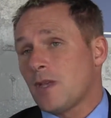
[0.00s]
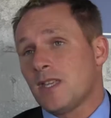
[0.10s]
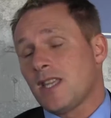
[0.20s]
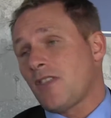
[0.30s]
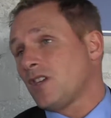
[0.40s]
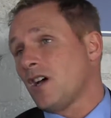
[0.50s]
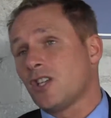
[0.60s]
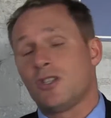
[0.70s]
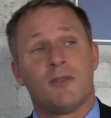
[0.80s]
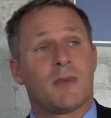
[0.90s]
But there's nothing I
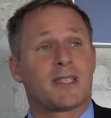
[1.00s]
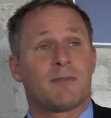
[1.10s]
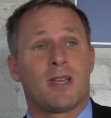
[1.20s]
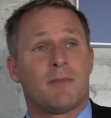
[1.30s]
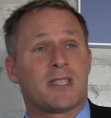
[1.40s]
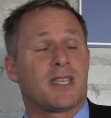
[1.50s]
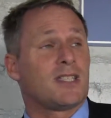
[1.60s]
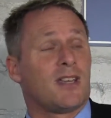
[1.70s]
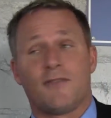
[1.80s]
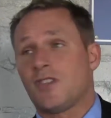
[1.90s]
can do. My
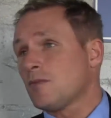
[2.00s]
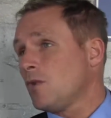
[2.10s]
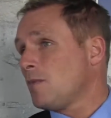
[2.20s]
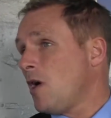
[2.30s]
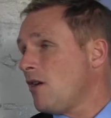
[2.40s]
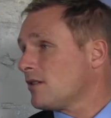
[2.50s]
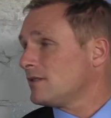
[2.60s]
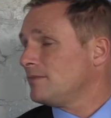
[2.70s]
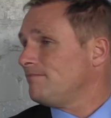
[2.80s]
centre half doesn't want to mark